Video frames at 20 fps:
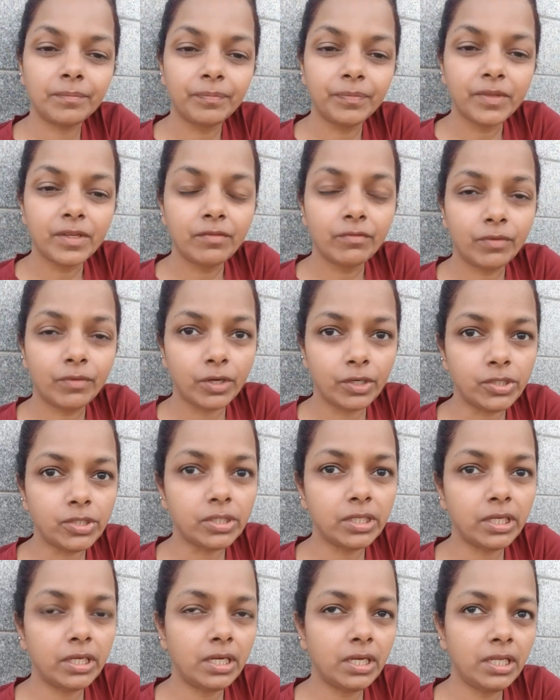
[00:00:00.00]

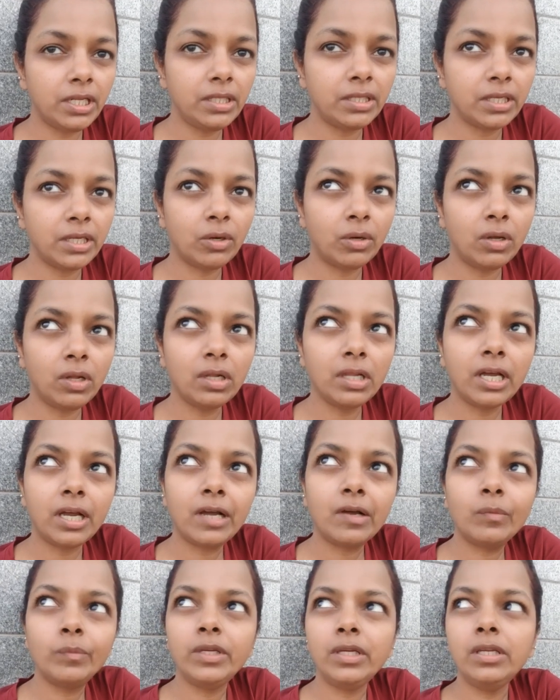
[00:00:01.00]
fortunately, they all
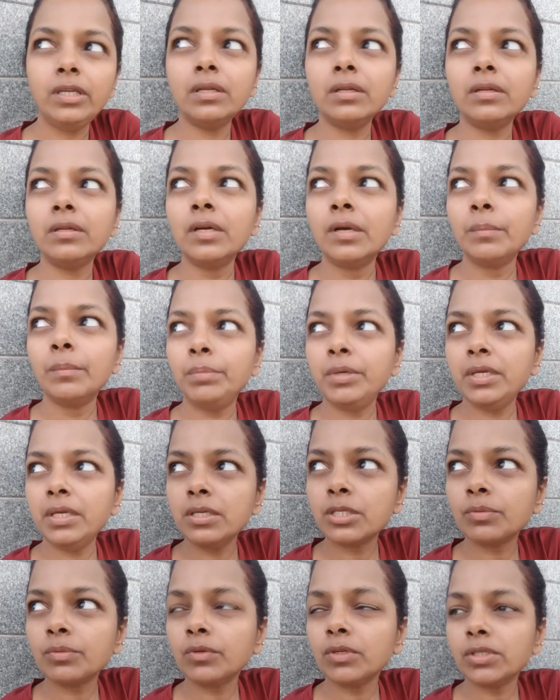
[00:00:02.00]
have been
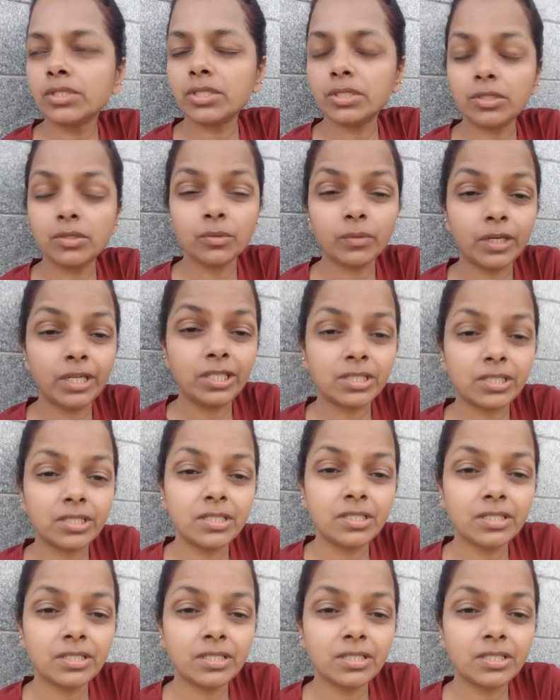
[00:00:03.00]
peaceful situations,